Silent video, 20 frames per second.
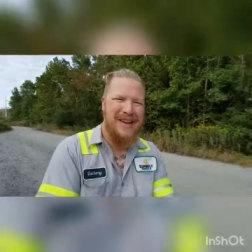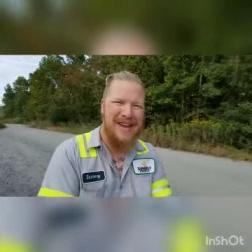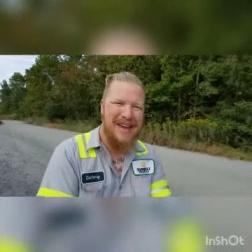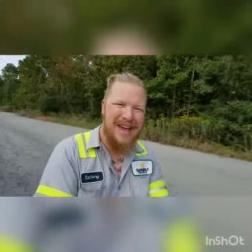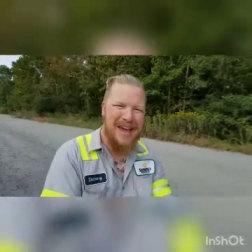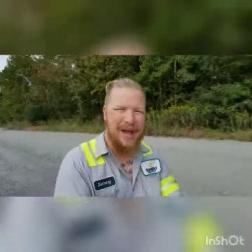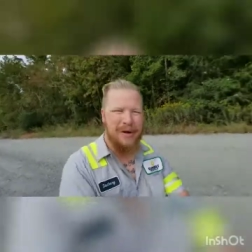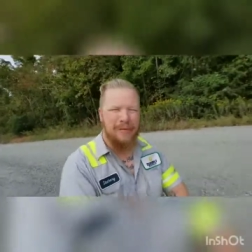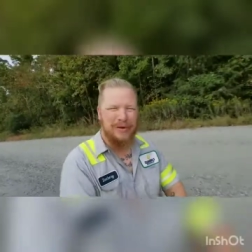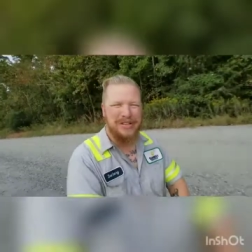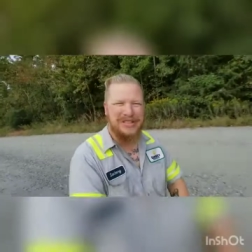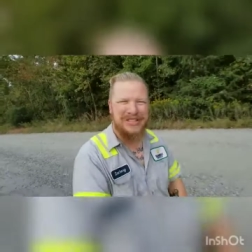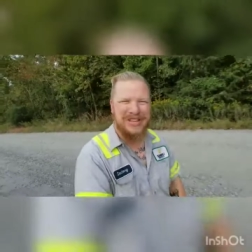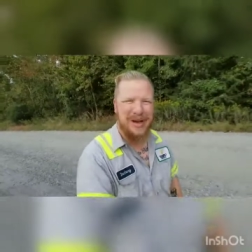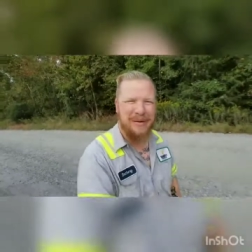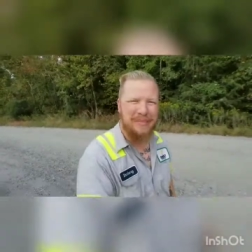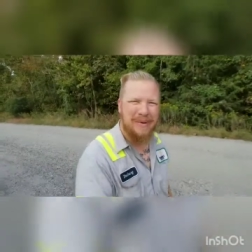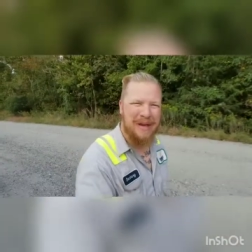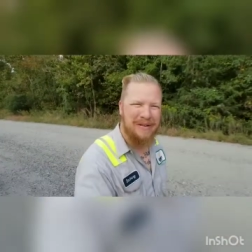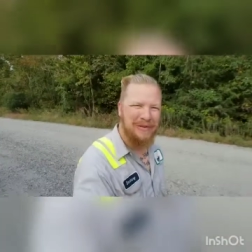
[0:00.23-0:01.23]
Hey, what's
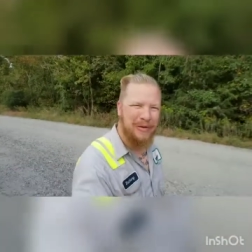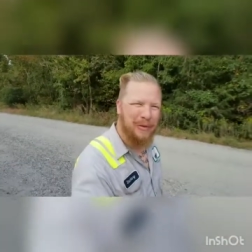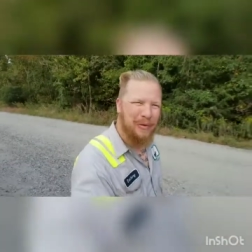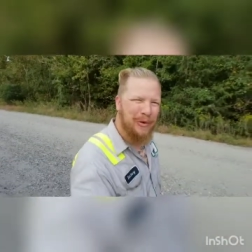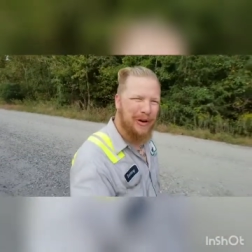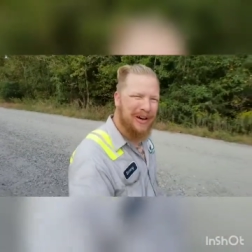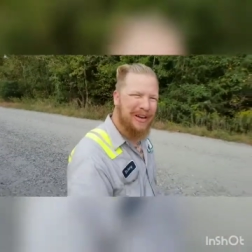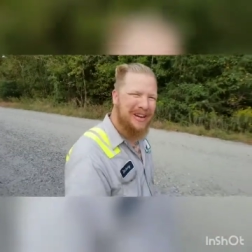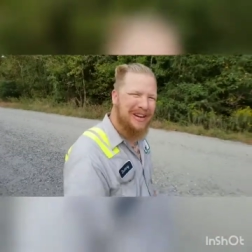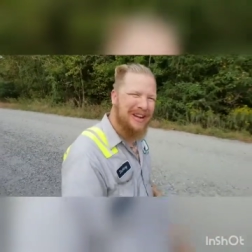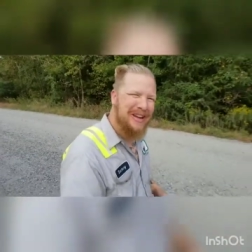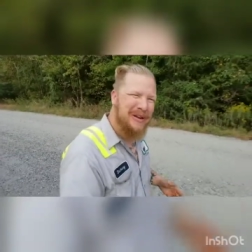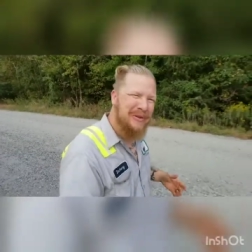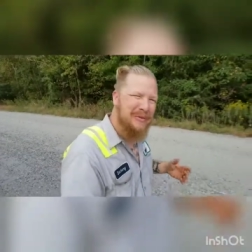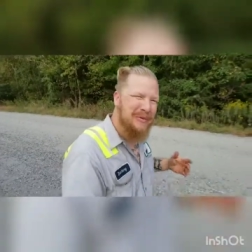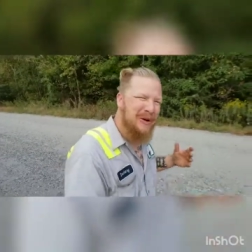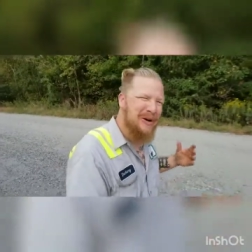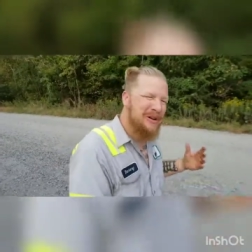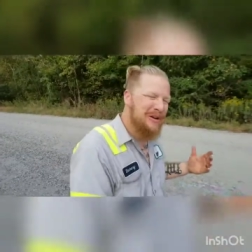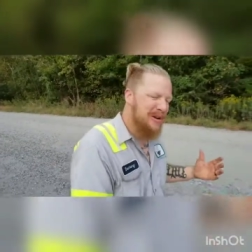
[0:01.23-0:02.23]
up, everyone,
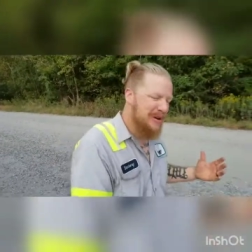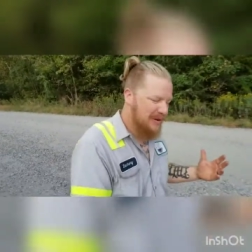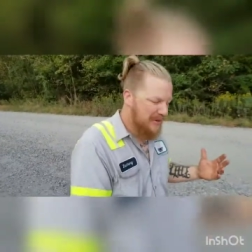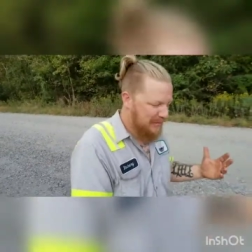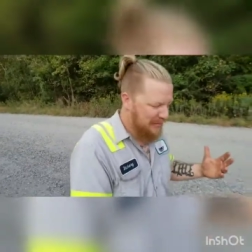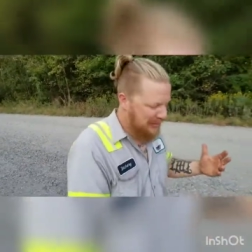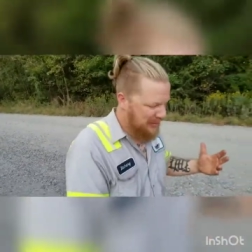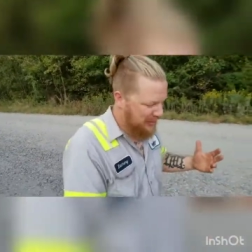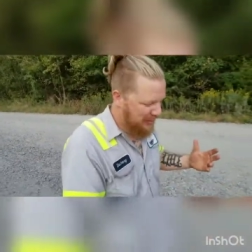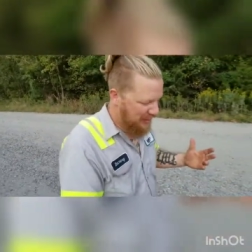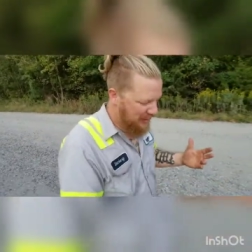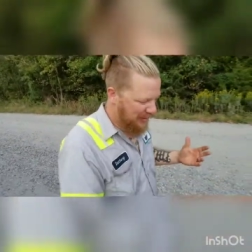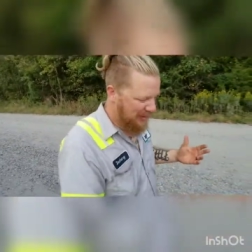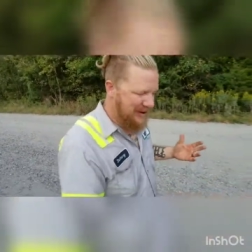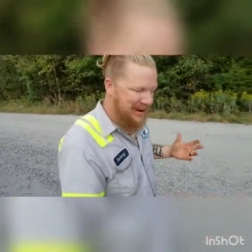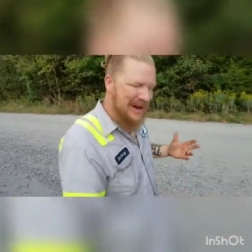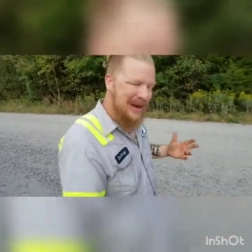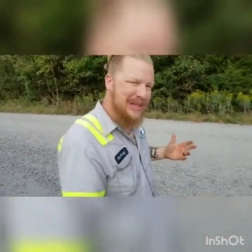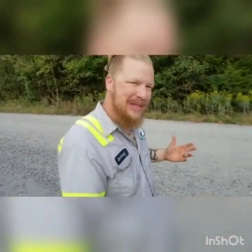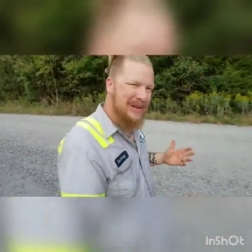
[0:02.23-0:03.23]
and welcome to
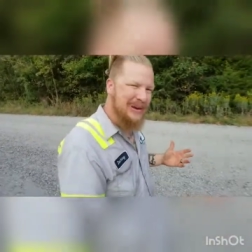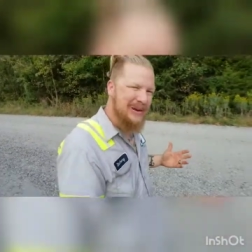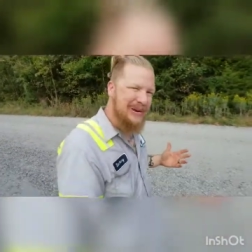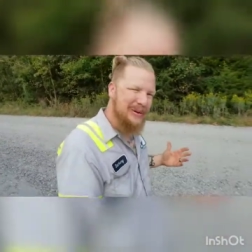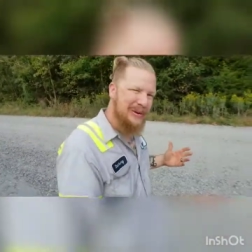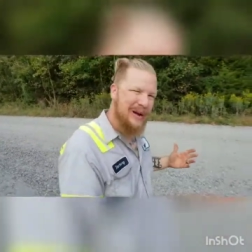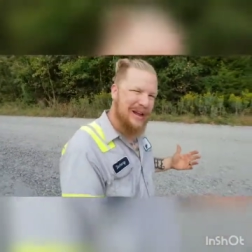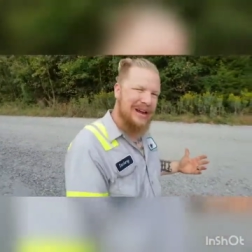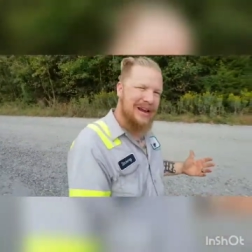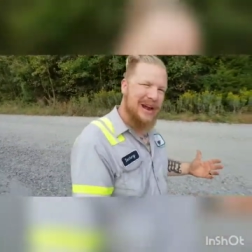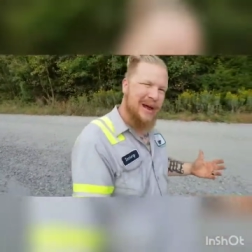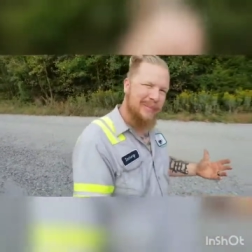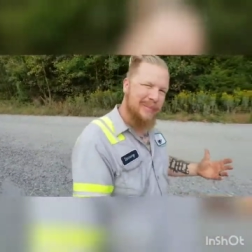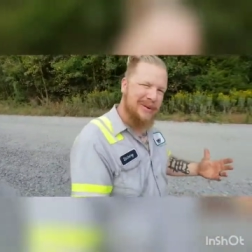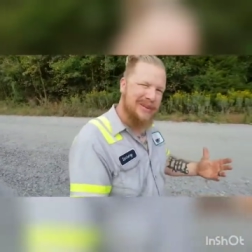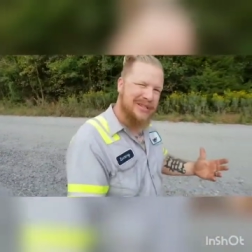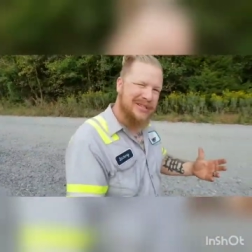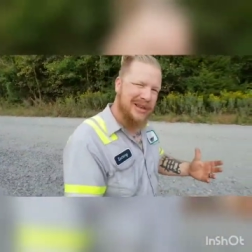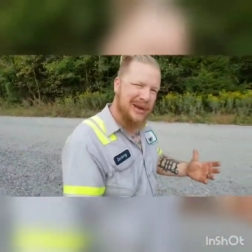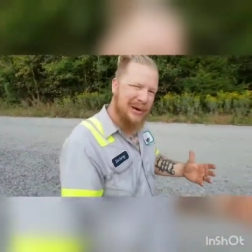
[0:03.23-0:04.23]
another great
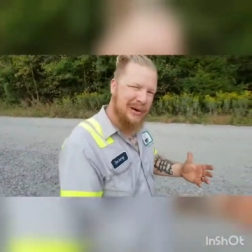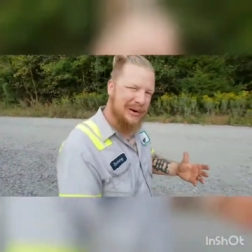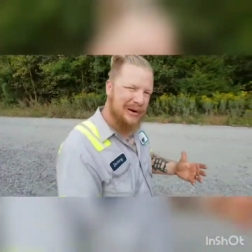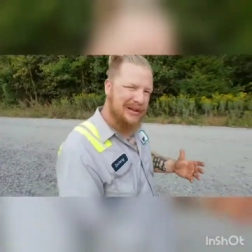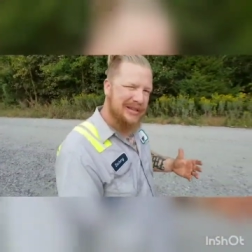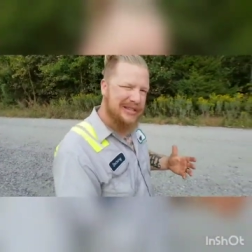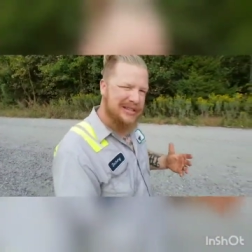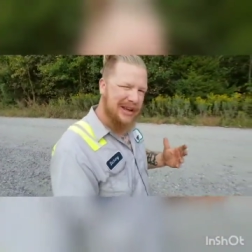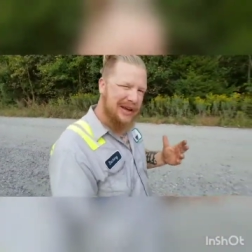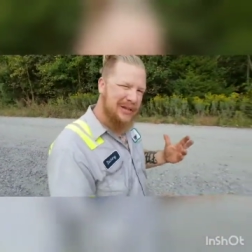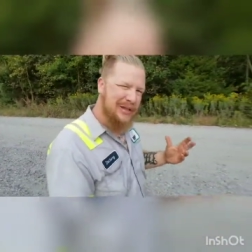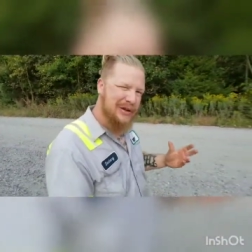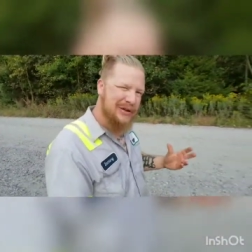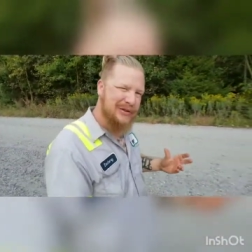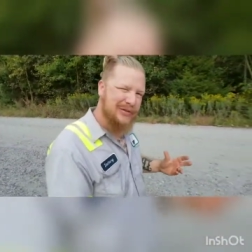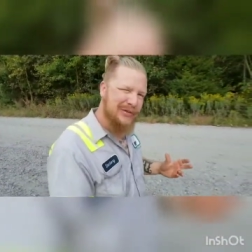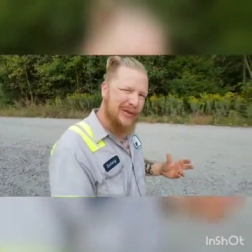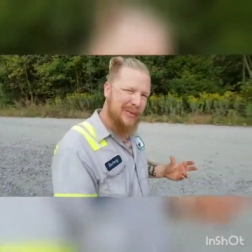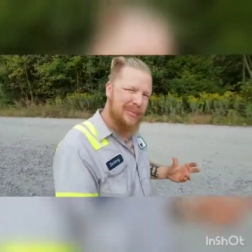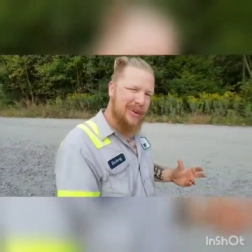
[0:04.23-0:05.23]
episode of Sell
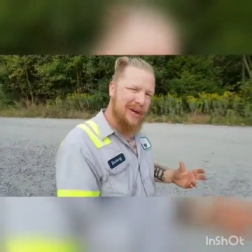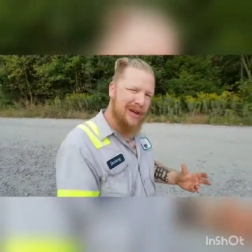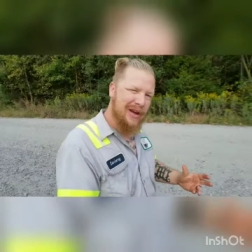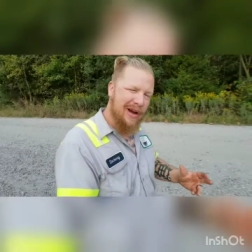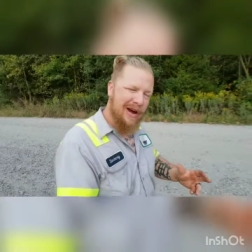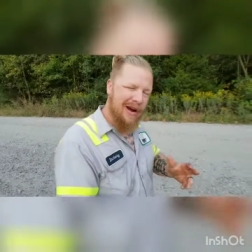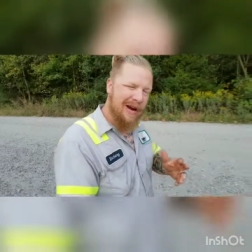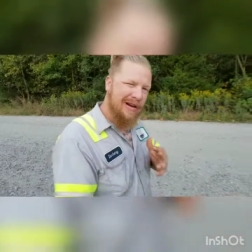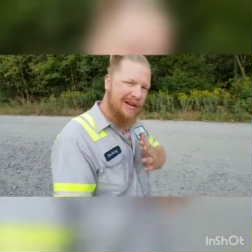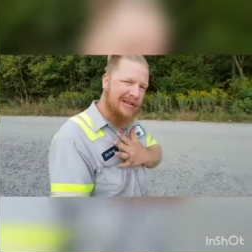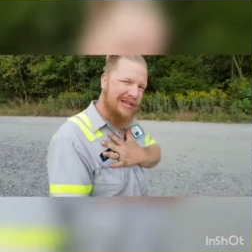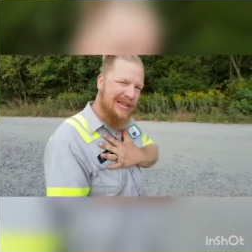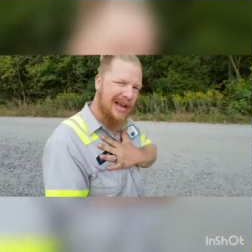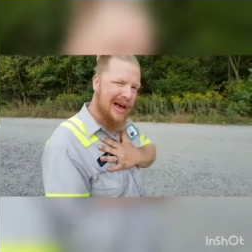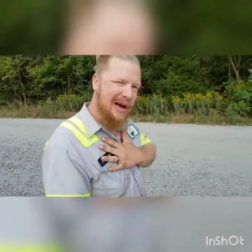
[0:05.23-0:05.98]
Those Flipping Cars.